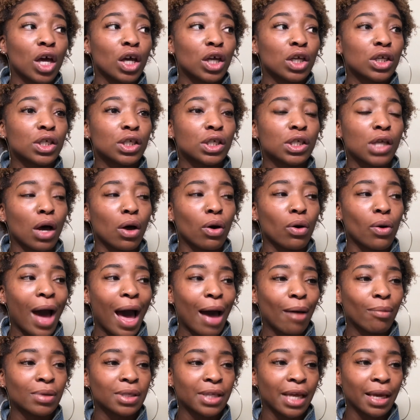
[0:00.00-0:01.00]
so
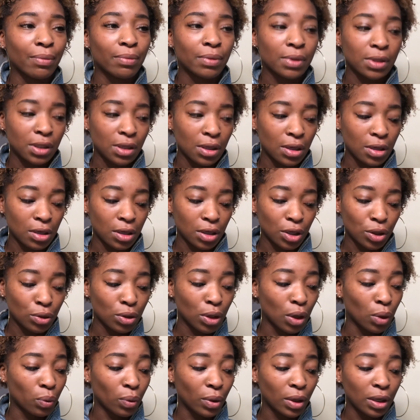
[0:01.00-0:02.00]
I was able to, you
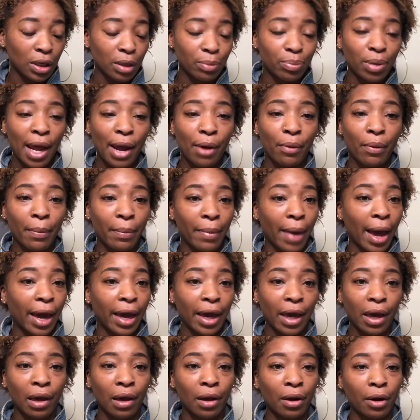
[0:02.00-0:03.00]
know, really play with my
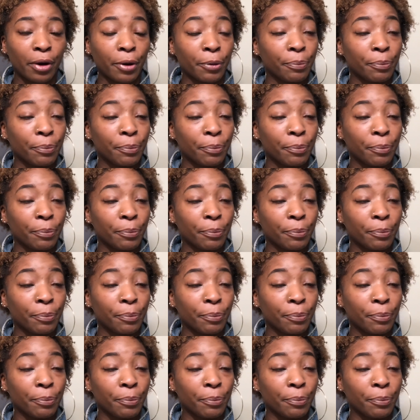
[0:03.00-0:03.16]
hair,